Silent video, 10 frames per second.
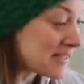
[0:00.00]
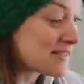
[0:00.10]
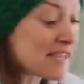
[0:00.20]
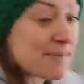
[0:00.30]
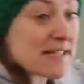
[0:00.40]
this
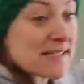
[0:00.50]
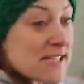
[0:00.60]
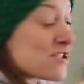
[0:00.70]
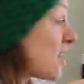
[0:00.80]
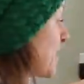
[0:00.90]
is like my
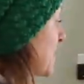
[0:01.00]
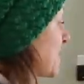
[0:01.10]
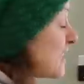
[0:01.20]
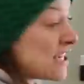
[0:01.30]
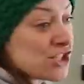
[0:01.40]
seed starting
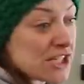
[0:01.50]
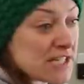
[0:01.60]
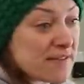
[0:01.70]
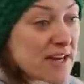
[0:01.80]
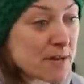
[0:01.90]

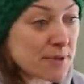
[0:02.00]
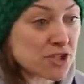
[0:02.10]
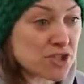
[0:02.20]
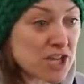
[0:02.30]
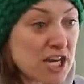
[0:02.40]
station. I've got a
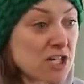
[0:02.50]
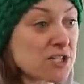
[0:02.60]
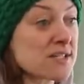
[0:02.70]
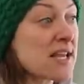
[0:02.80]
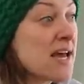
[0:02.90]
bunch of
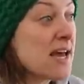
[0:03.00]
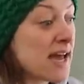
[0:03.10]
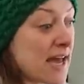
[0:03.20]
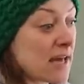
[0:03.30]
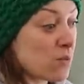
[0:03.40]
chairs
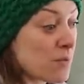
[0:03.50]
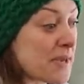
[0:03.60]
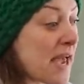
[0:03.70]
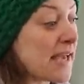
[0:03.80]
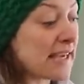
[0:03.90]
and we'll
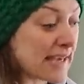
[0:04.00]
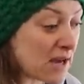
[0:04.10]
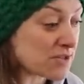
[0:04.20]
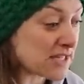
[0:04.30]
be hanging out